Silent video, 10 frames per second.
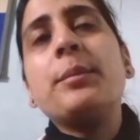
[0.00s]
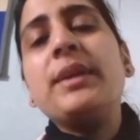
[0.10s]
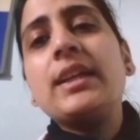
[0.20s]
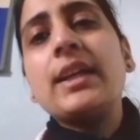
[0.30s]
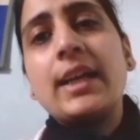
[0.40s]
are
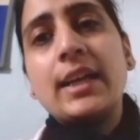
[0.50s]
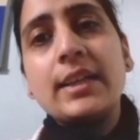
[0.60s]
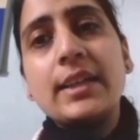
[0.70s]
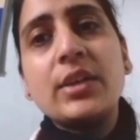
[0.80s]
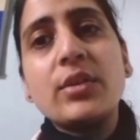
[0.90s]
being
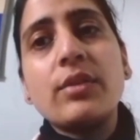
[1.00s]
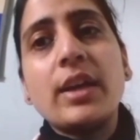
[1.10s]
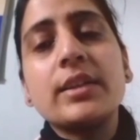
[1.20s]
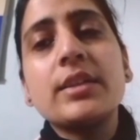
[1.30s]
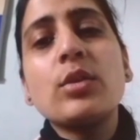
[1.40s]
held and
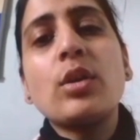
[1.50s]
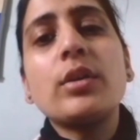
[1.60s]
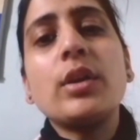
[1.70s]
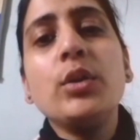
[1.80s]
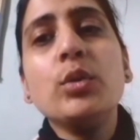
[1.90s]
reflected
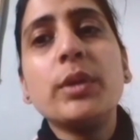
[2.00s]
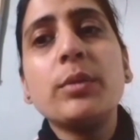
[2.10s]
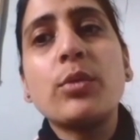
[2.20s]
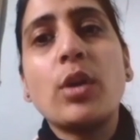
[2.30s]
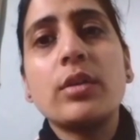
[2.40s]
on human
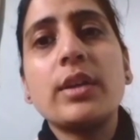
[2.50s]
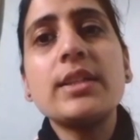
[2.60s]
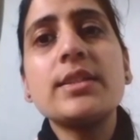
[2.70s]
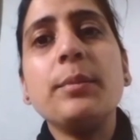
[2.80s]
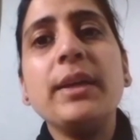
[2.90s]

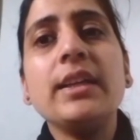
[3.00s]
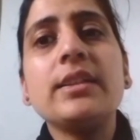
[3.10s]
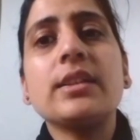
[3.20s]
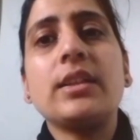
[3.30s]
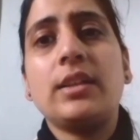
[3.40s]
progress
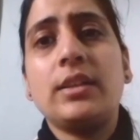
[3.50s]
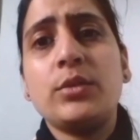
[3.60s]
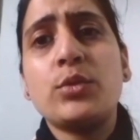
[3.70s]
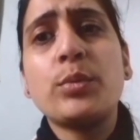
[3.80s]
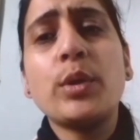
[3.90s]
made
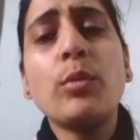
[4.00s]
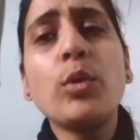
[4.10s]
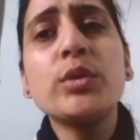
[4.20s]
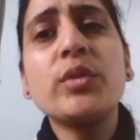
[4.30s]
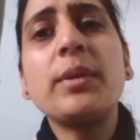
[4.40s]
to
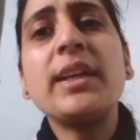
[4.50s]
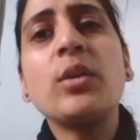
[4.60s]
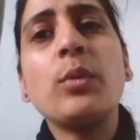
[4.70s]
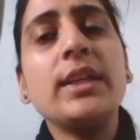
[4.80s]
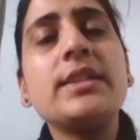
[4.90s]
promote women
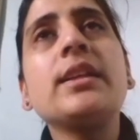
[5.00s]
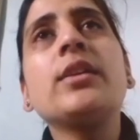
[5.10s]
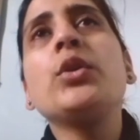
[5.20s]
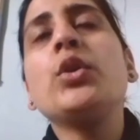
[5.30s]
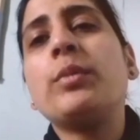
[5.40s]
equality
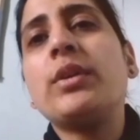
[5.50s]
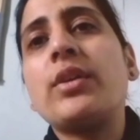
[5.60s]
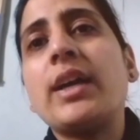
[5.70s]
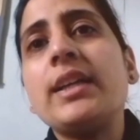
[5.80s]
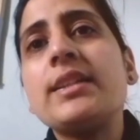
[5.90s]
and human
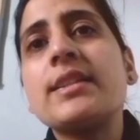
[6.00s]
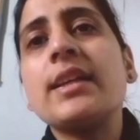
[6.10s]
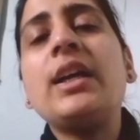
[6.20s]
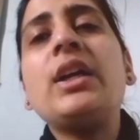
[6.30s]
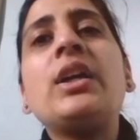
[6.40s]
rights.
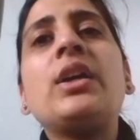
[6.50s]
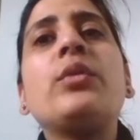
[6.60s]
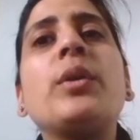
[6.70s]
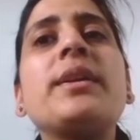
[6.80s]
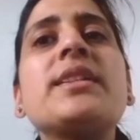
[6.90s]

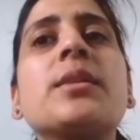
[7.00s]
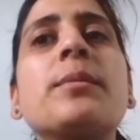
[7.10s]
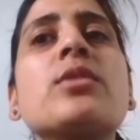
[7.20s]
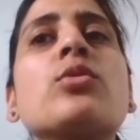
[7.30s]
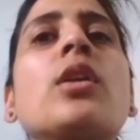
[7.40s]

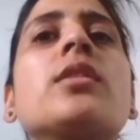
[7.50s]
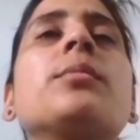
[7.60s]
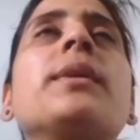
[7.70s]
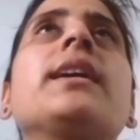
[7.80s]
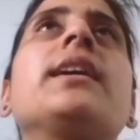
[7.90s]
Feminism is
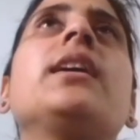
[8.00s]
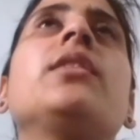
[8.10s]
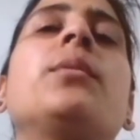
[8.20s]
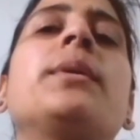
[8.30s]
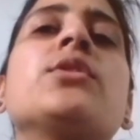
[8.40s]
not
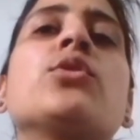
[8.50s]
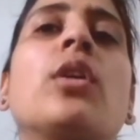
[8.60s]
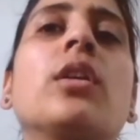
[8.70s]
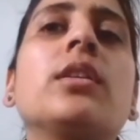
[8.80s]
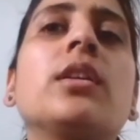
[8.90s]
making women
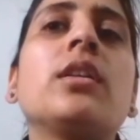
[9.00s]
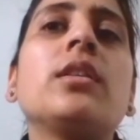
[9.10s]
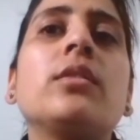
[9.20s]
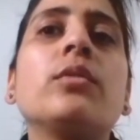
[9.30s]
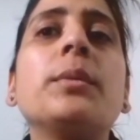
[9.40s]
stronger,
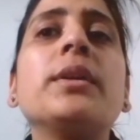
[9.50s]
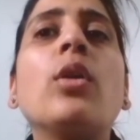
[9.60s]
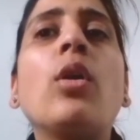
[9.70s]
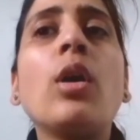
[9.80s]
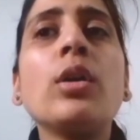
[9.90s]
women
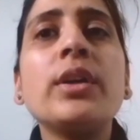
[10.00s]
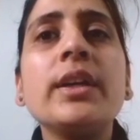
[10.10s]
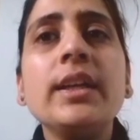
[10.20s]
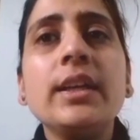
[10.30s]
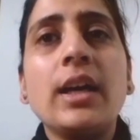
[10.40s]

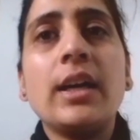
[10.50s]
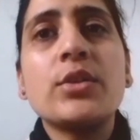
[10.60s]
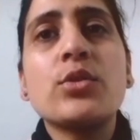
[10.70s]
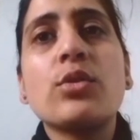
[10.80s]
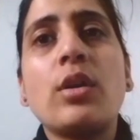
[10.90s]
already
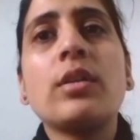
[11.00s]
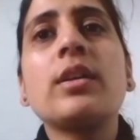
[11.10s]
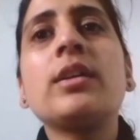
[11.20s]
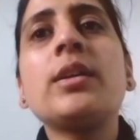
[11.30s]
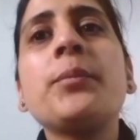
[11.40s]
are
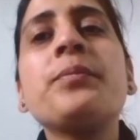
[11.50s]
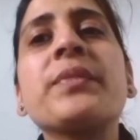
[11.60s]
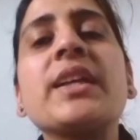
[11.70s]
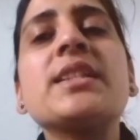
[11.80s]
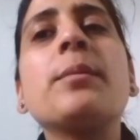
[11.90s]
stronger.
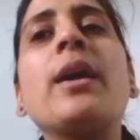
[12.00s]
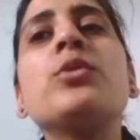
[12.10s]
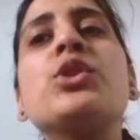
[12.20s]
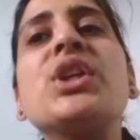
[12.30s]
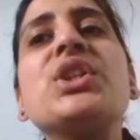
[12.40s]
It's
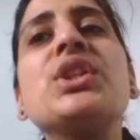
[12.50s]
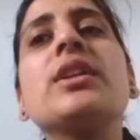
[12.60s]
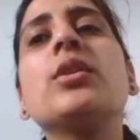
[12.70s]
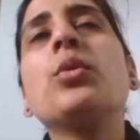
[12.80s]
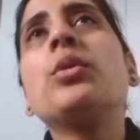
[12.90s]
about
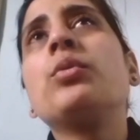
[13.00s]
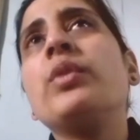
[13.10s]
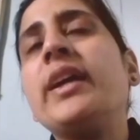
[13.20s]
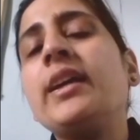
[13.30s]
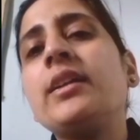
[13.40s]
changing the
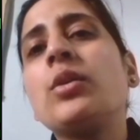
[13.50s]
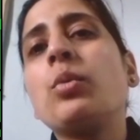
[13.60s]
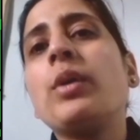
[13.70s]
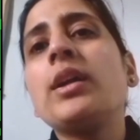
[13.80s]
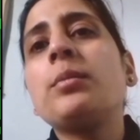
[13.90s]
way
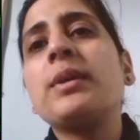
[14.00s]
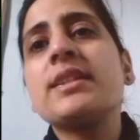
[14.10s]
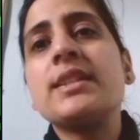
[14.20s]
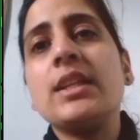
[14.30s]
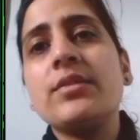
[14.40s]
the world
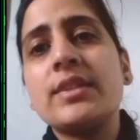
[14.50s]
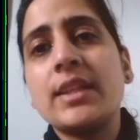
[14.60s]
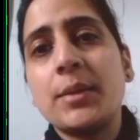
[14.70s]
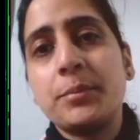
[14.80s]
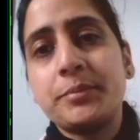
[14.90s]
perceives
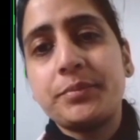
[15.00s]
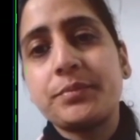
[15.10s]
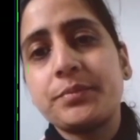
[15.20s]
them.